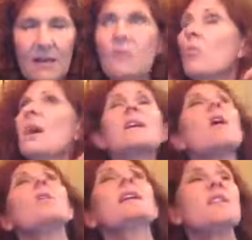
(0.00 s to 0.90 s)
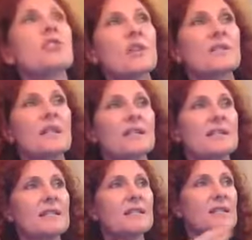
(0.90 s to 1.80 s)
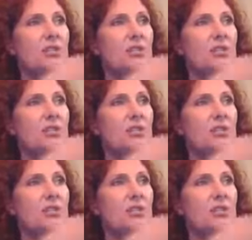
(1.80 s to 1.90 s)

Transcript: uh, what cholinesterase does is it